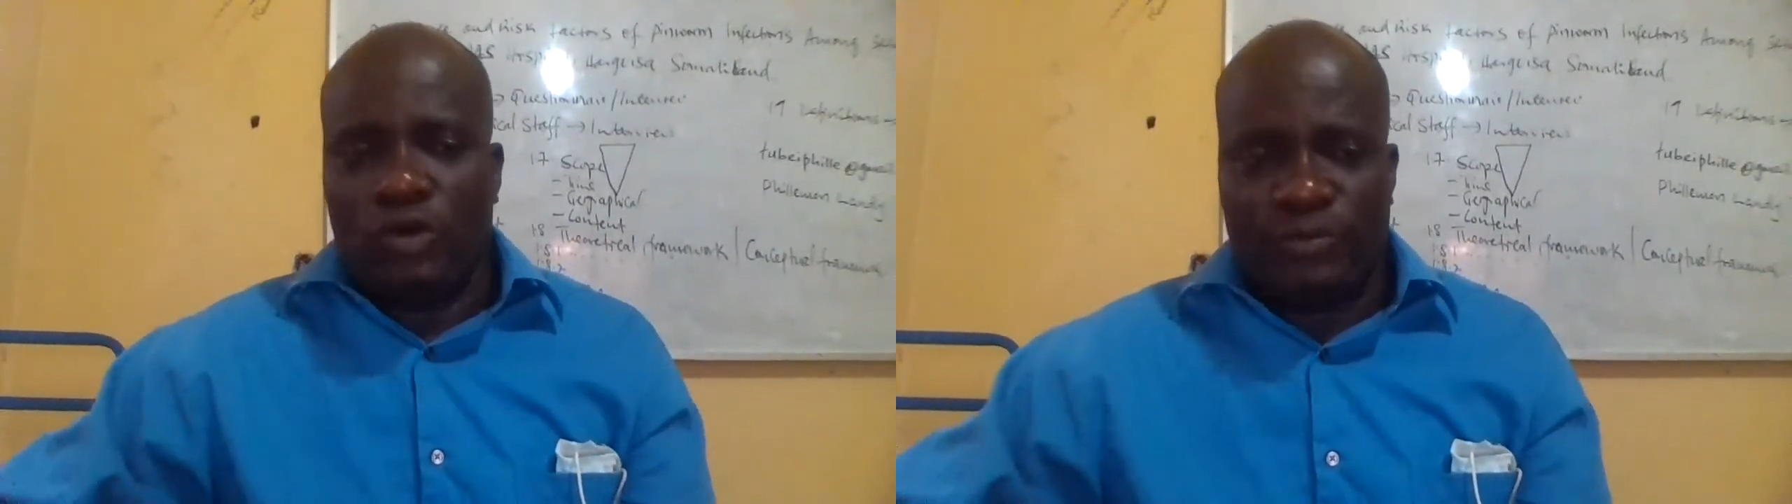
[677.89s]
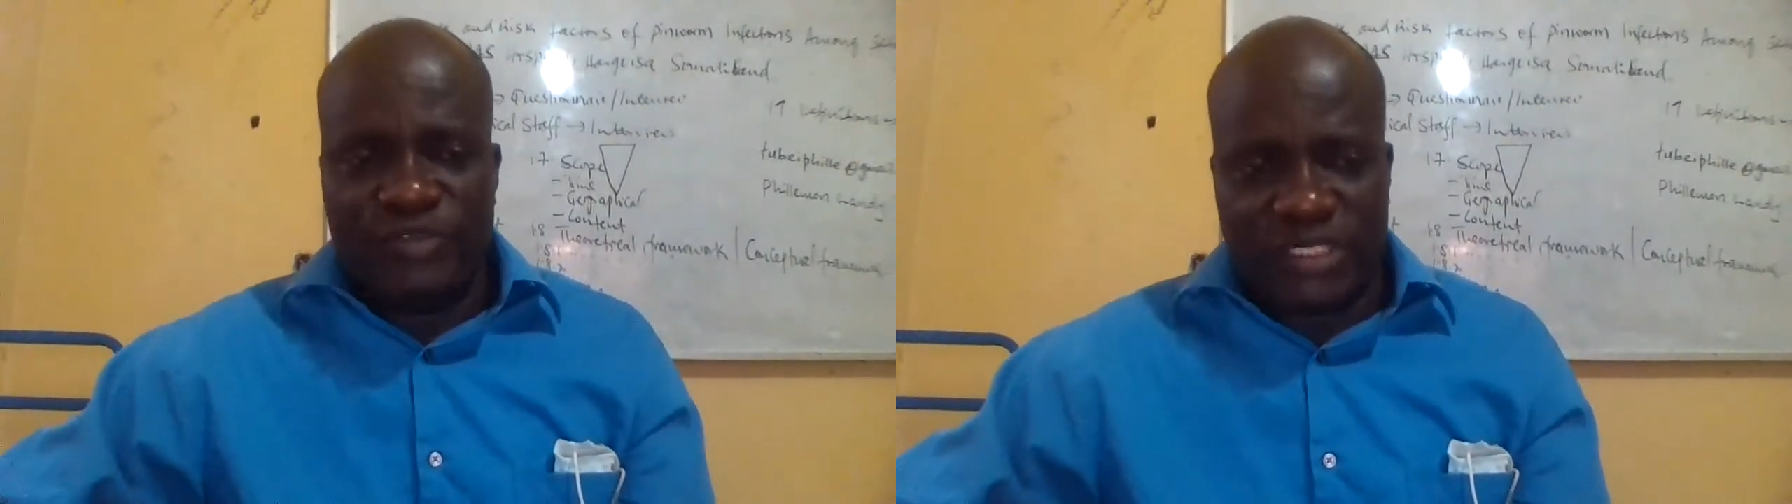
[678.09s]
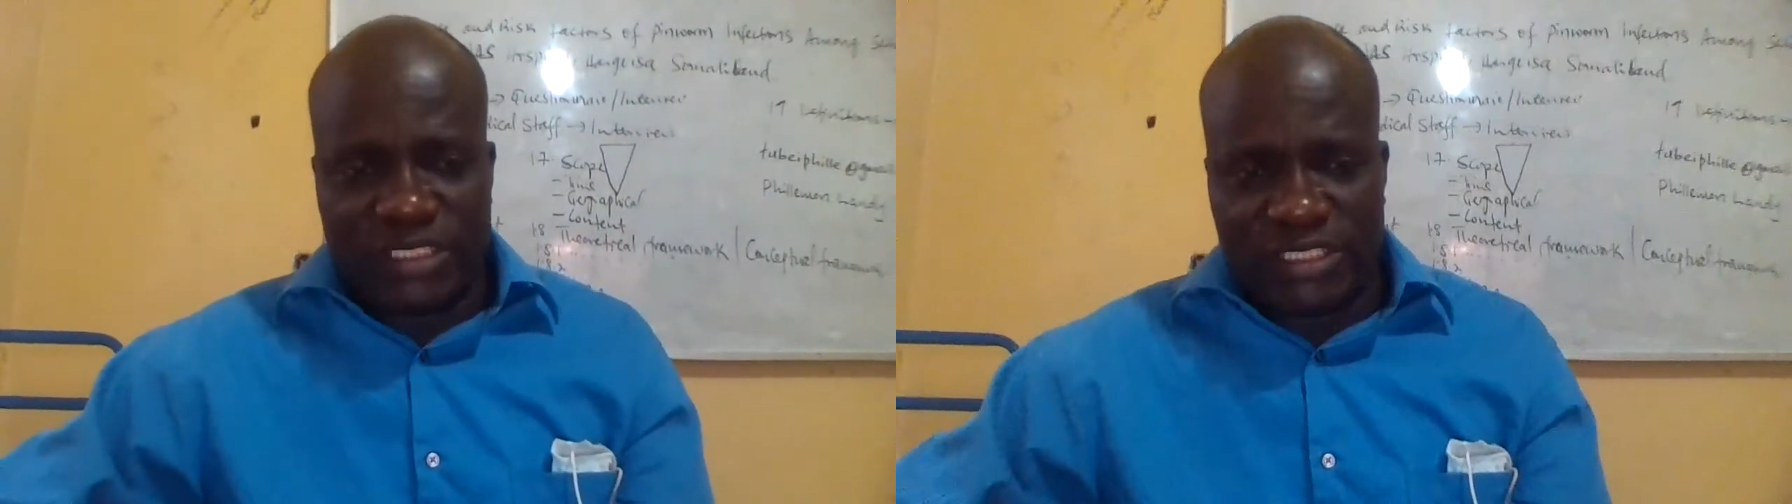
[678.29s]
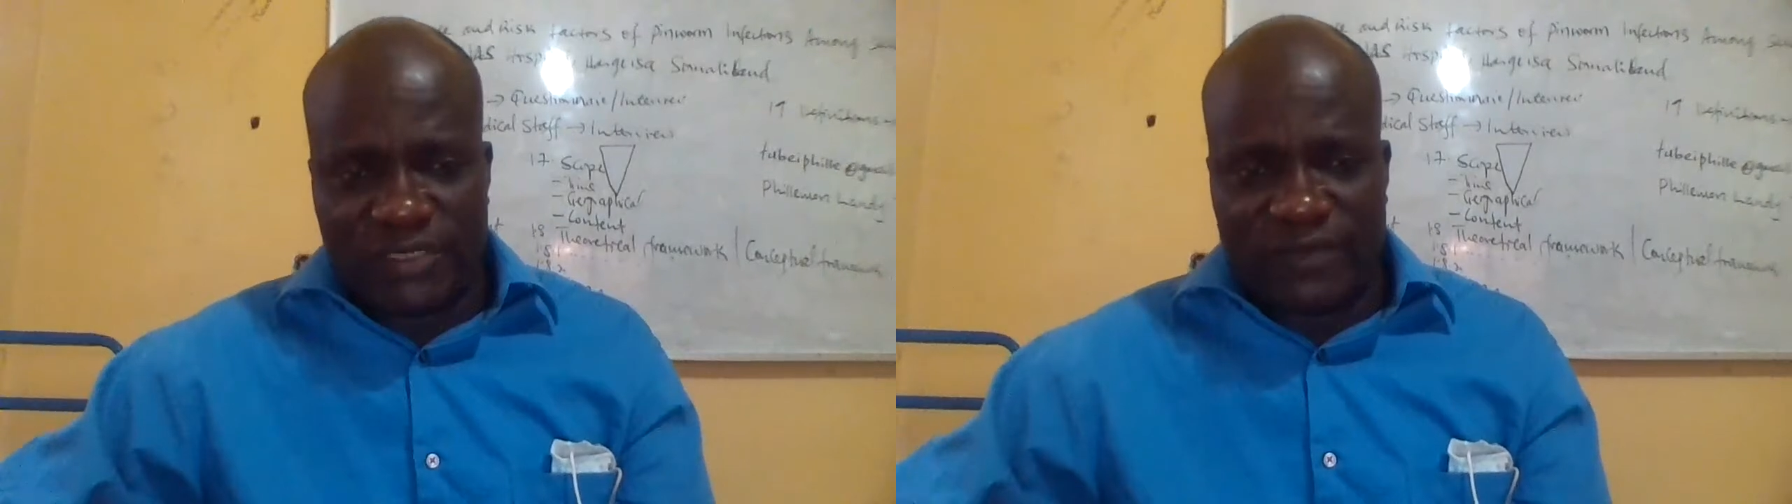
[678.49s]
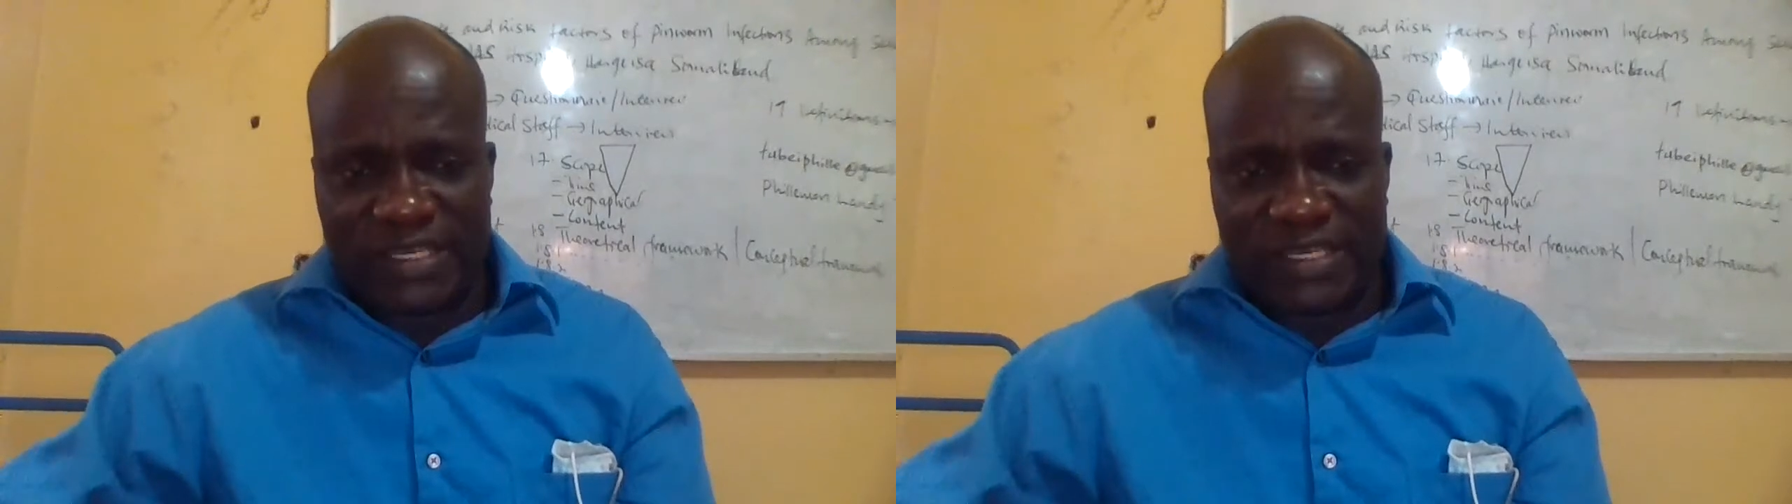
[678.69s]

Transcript: objective.